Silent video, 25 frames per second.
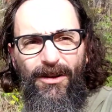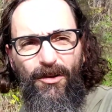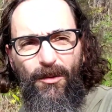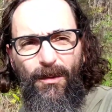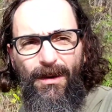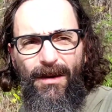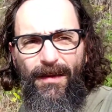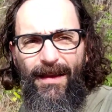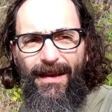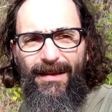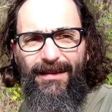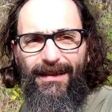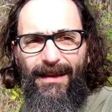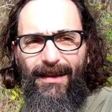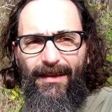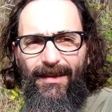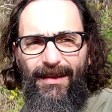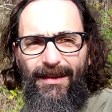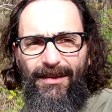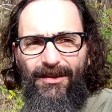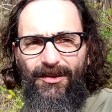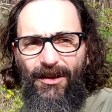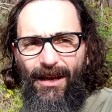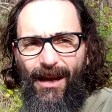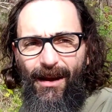doing things like
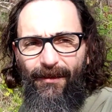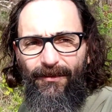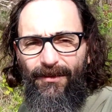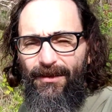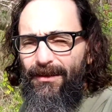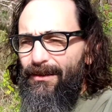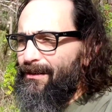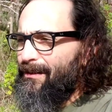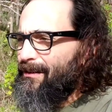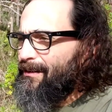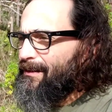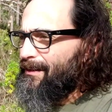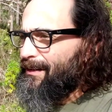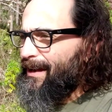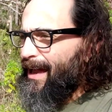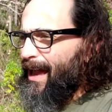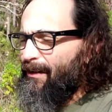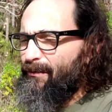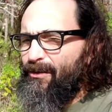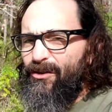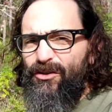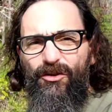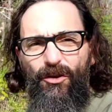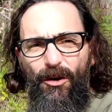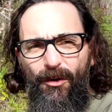this, you have to have
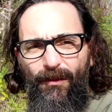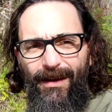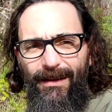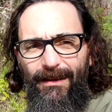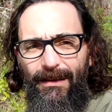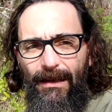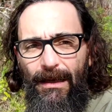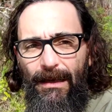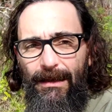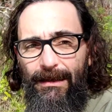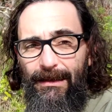a survey done